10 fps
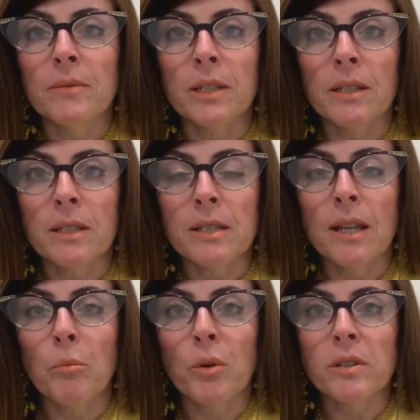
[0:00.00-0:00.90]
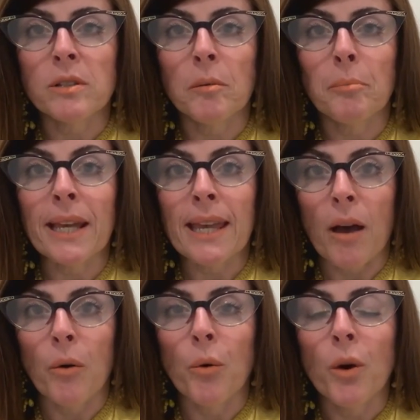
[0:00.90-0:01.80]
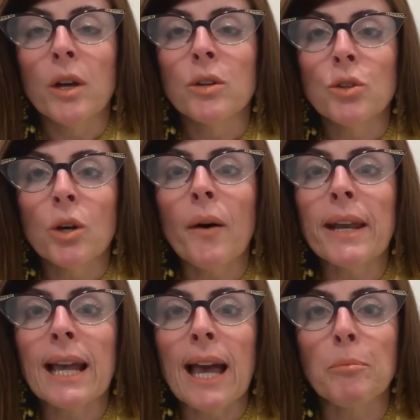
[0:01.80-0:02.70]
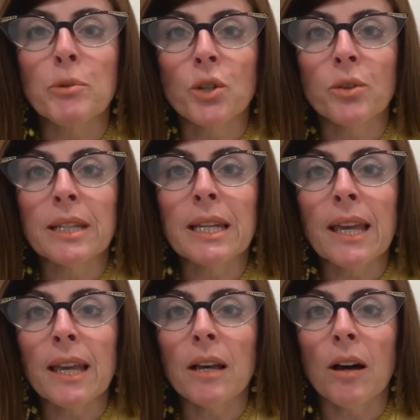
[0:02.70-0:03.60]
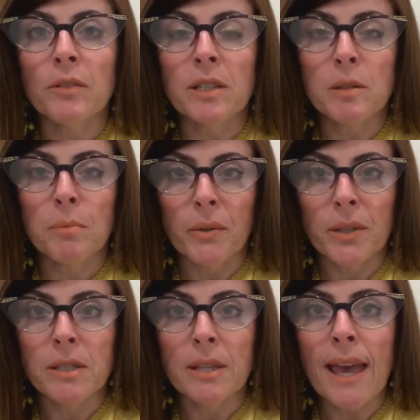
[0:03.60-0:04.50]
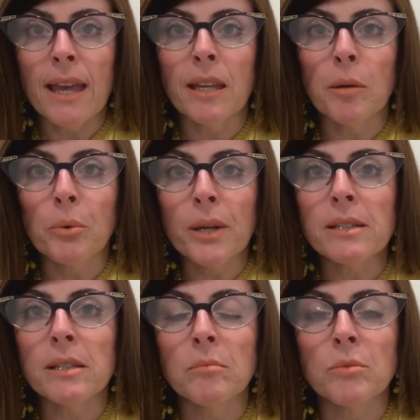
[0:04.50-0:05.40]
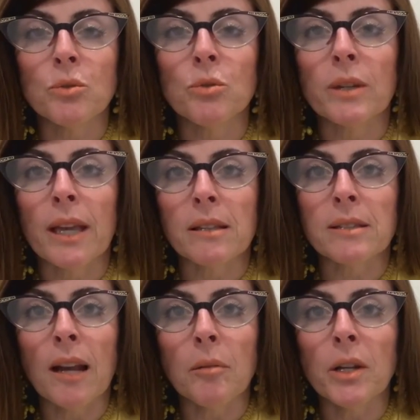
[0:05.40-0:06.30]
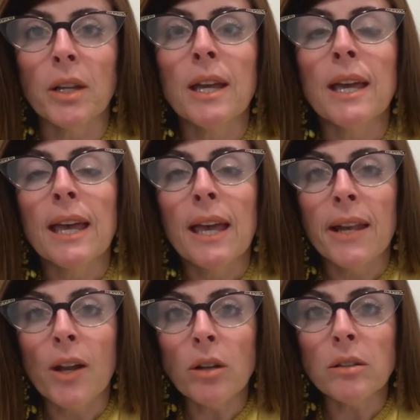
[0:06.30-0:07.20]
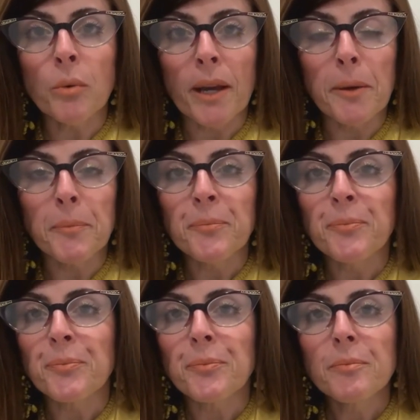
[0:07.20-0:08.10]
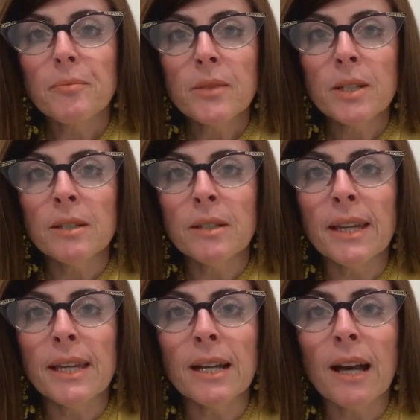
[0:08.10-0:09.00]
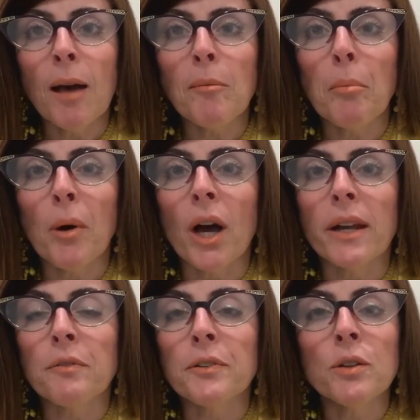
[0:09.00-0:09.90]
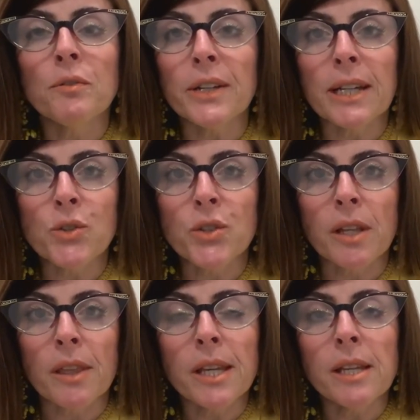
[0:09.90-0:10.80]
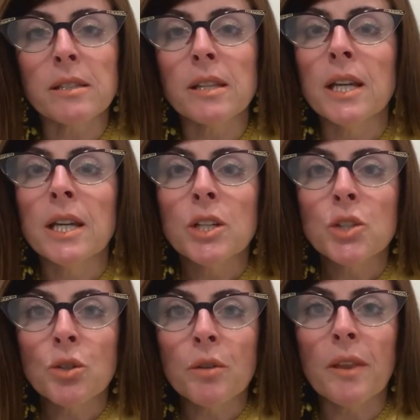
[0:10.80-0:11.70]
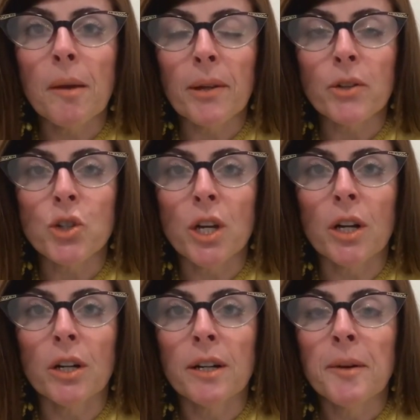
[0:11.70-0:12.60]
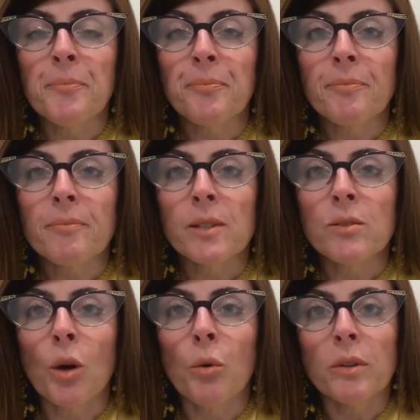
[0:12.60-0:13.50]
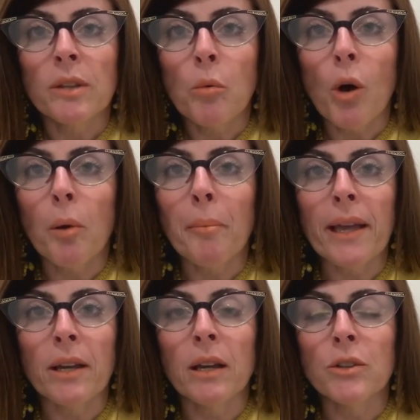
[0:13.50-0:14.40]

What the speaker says: His name was Benaiah, to go and capture the king of the spirits. And he brings him to King Solomon, and on the way, they come upon a few very interesting things. Two of them I'll share. So they walk by a